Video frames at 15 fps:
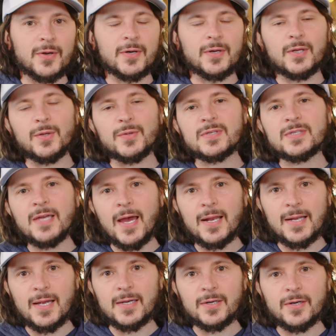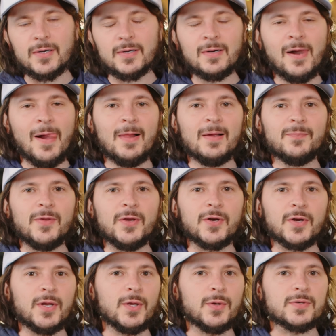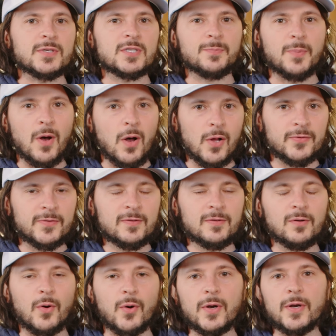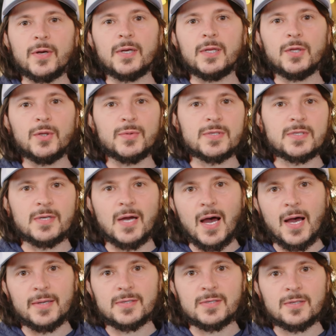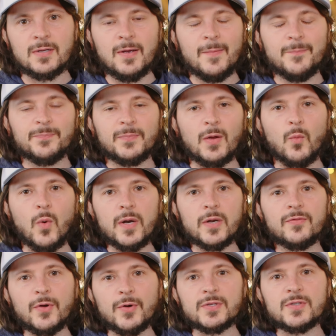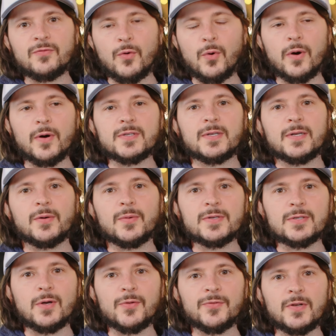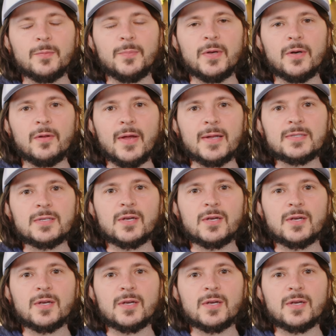you're going to use Tettnanger, you're going to use Spalt, or you're going to use Saaz. One of those four is going to result in a beer that's